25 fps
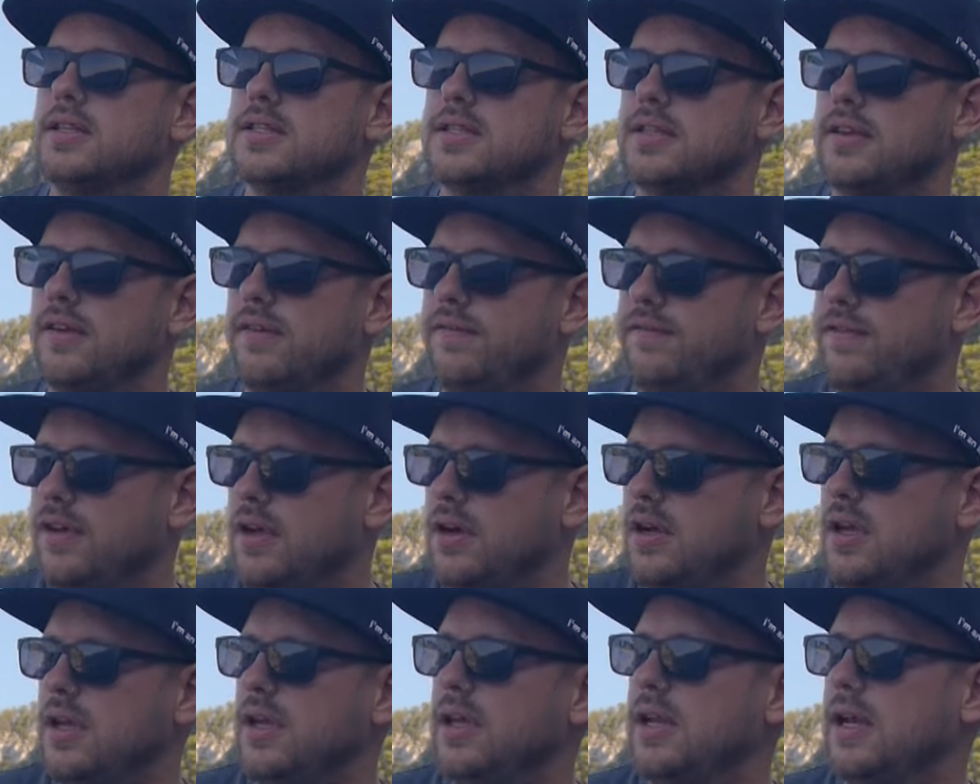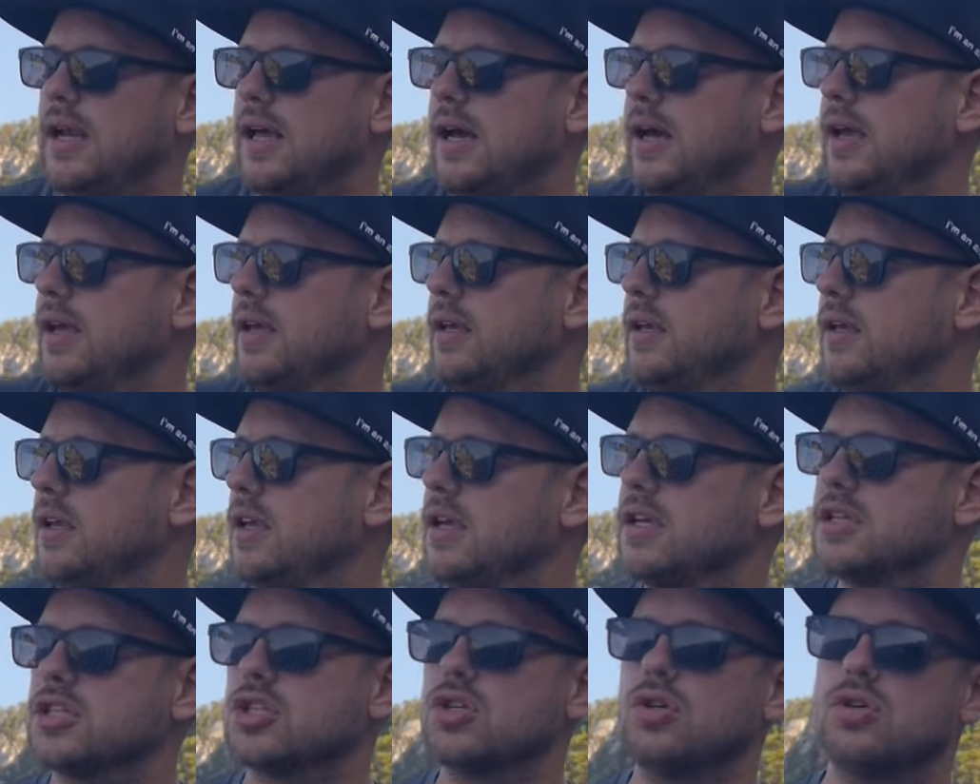is very like
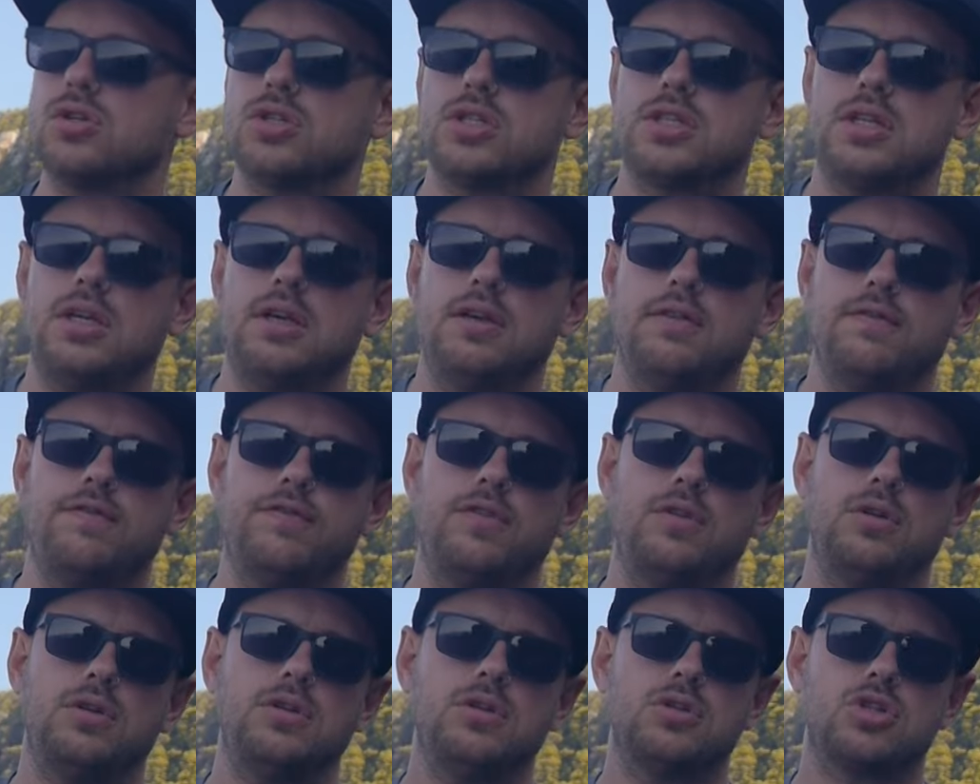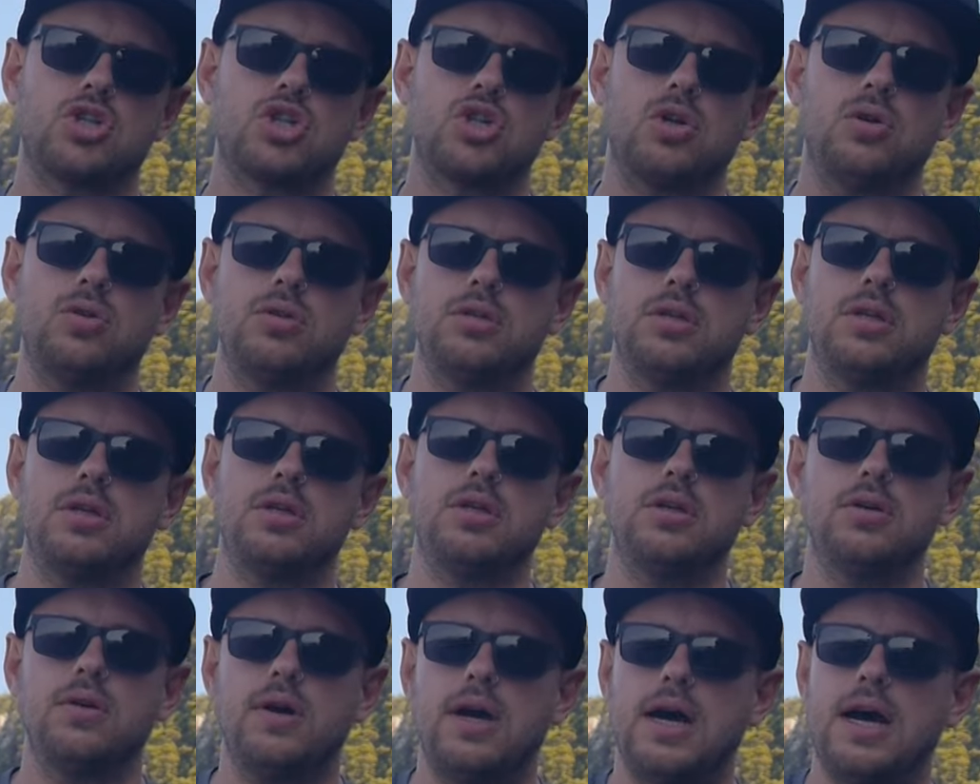exhausting for your
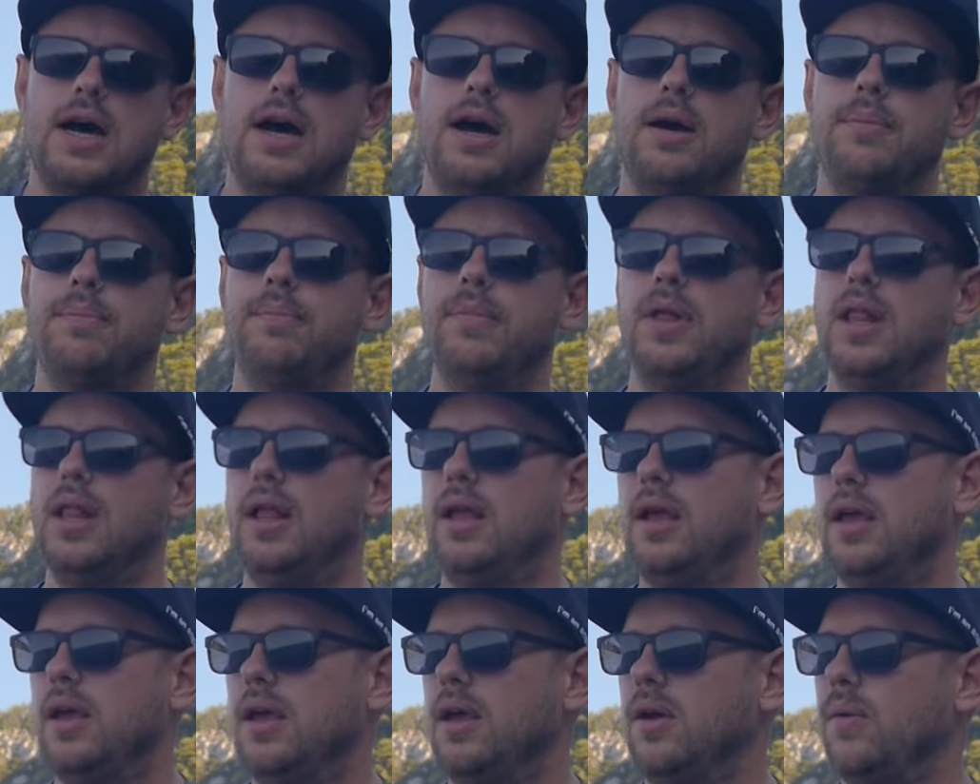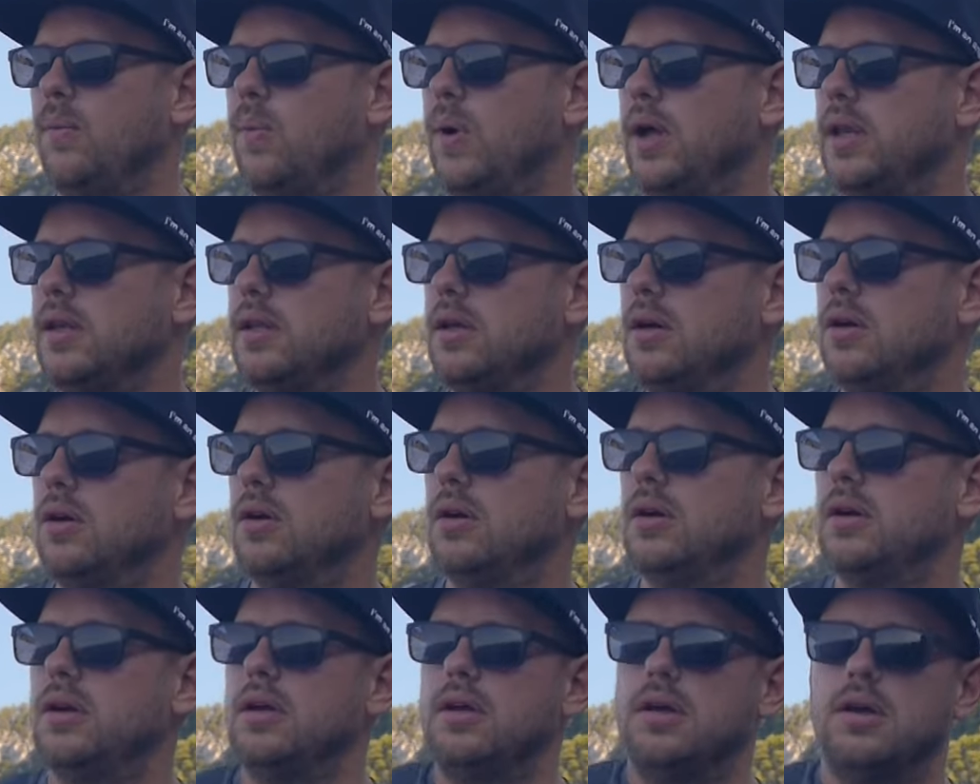shoulder, your arm, when
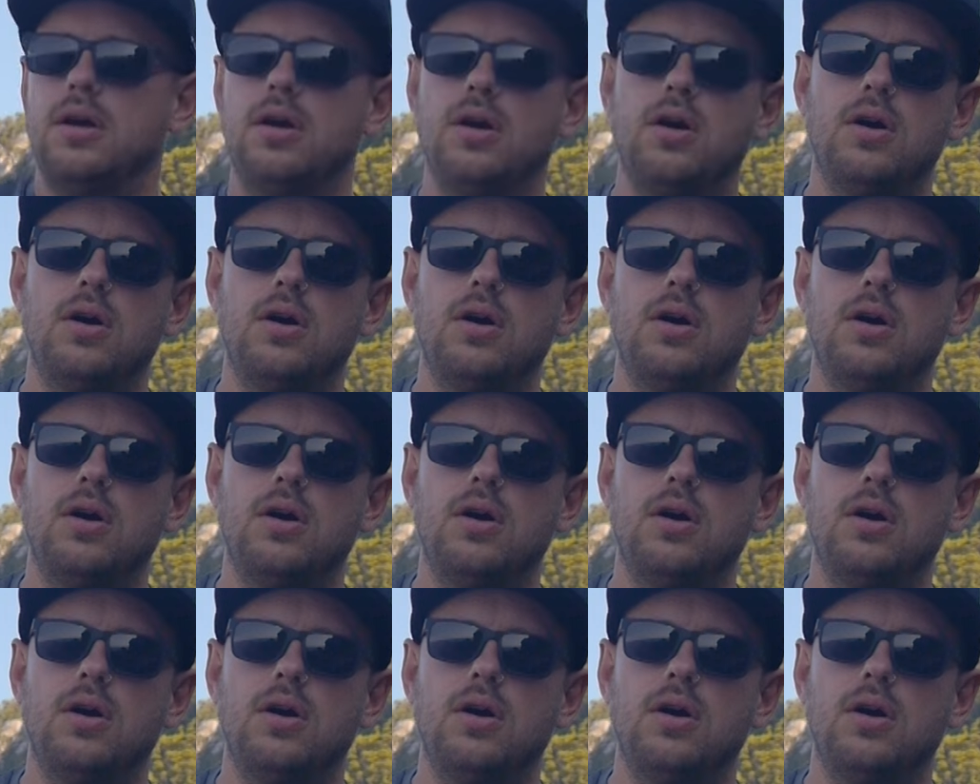you're